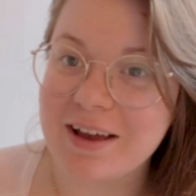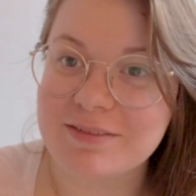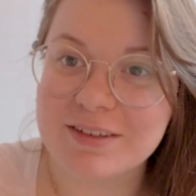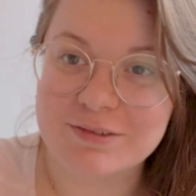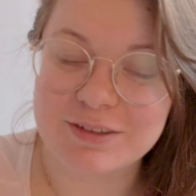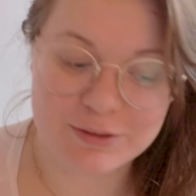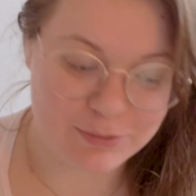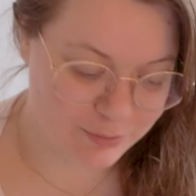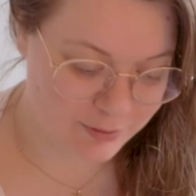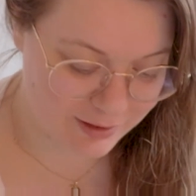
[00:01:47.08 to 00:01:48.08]
have these really
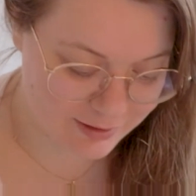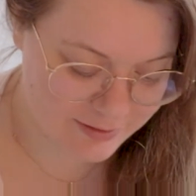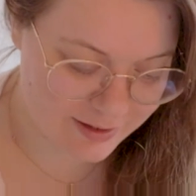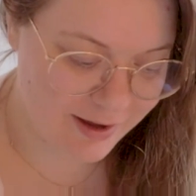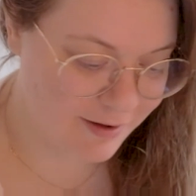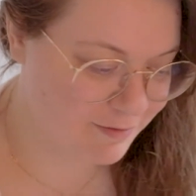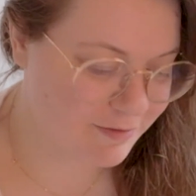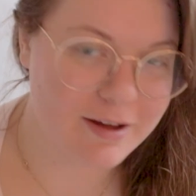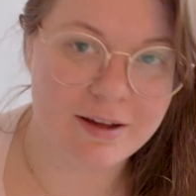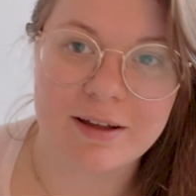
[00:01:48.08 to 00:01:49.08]
cool things. They have,
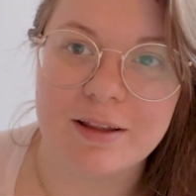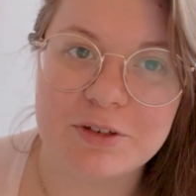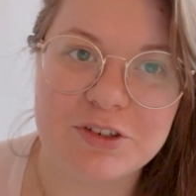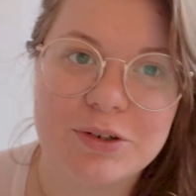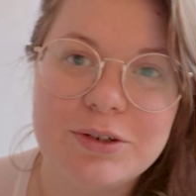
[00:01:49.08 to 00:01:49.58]
let me show